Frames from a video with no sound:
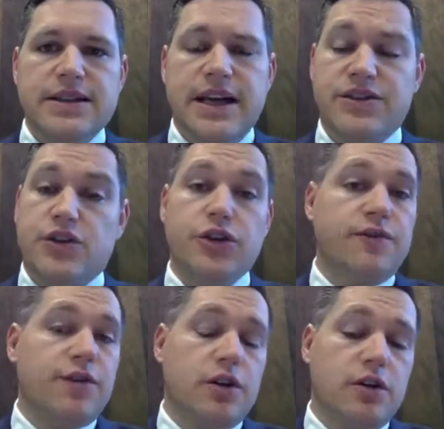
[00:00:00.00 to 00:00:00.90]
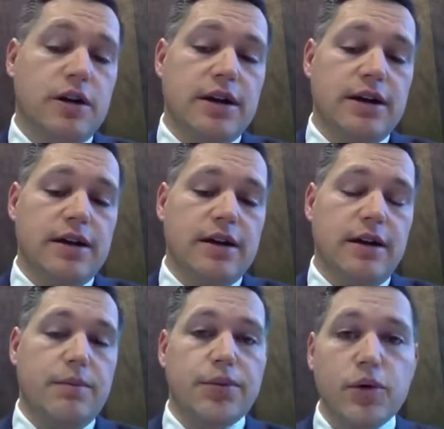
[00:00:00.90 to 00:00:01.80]
It's good for
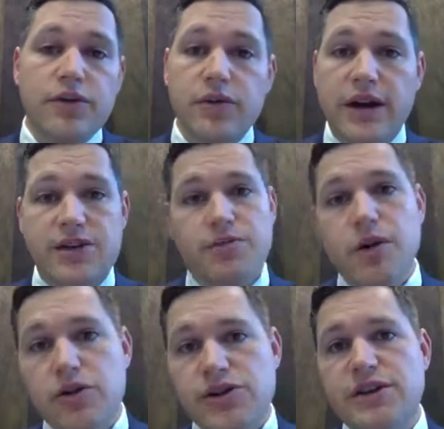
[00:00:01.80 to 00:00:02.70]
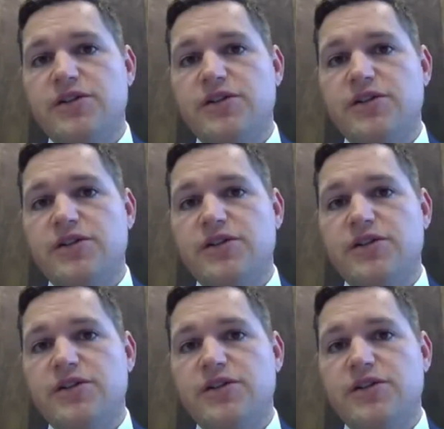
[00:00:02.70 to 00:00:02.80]
improving range of motion.